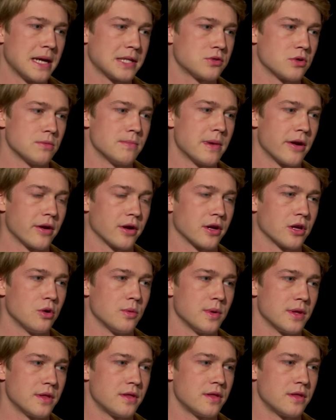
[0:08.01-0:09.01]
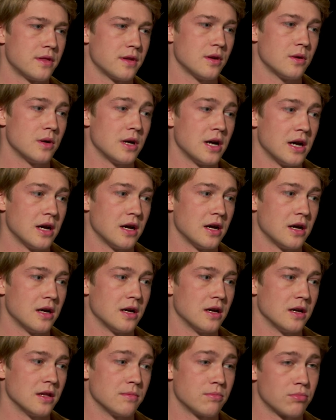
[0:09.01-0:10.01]
back to America with
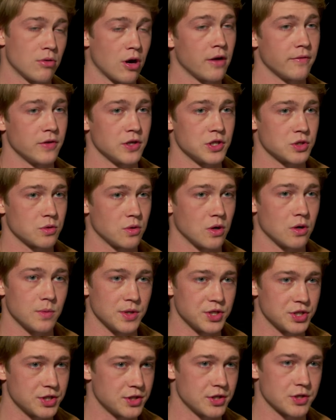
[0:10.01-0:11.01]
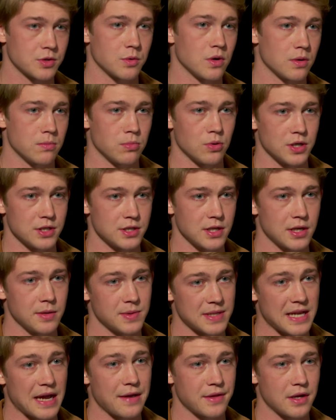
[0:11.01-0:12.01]
Bravo Squad, which is the squad of boys that he
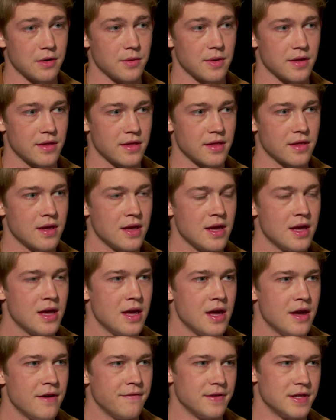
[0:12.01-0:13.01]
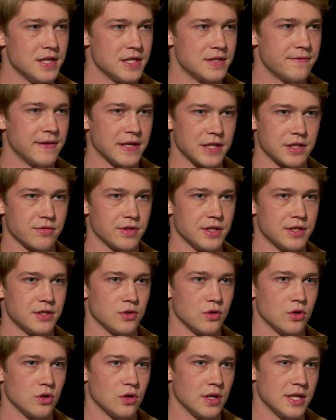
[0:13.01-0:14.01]
was out there with, for this victory
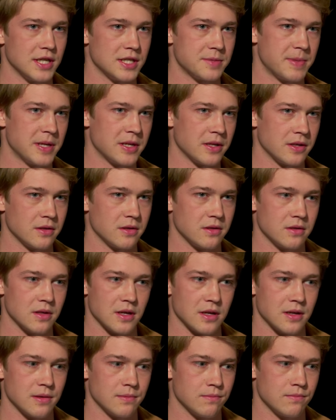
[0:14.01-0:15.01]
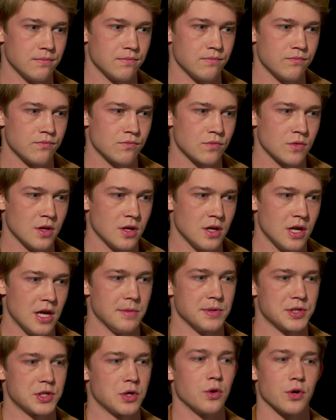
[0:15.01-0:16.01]
tour. He's been,
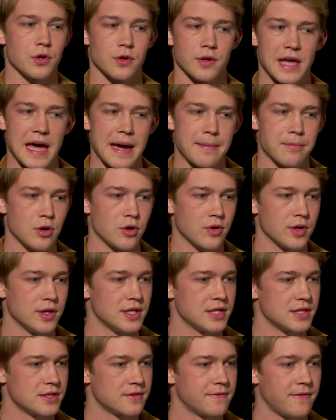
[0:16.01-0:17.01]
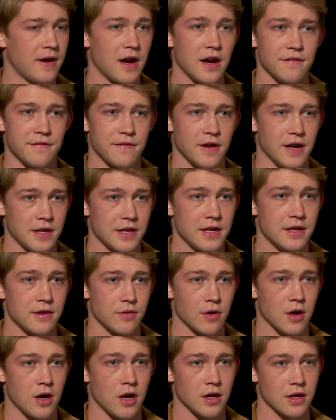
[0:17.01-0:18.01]
he was caught on camera in this firefight in
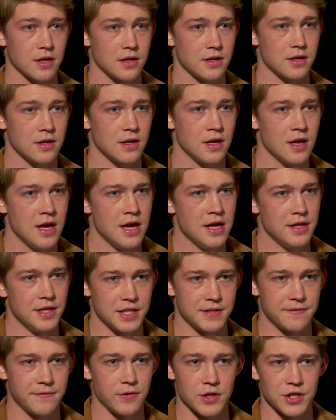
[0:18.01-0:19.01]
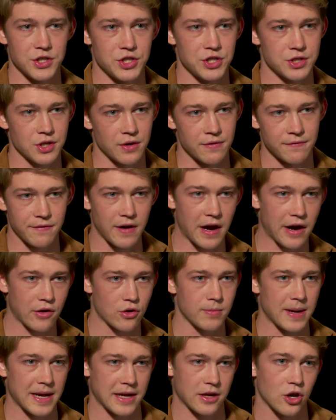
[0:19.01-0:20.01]
Iraq, and this footage has gone
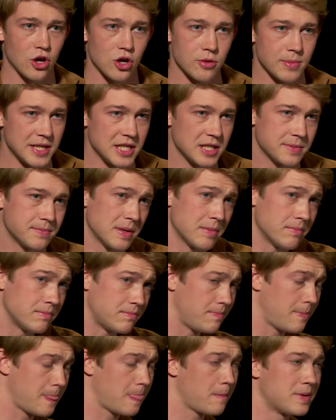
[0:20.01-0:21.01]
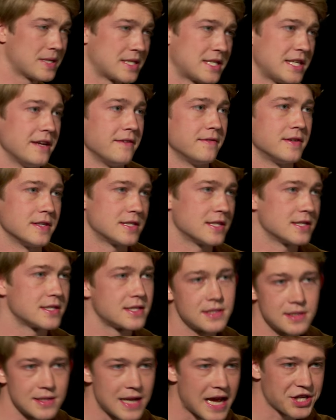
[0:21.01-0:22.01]
viral back home, and he's been perceived as
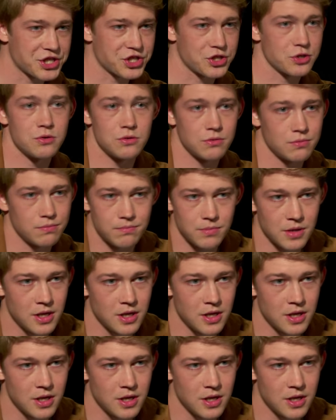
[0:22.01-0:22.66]
this national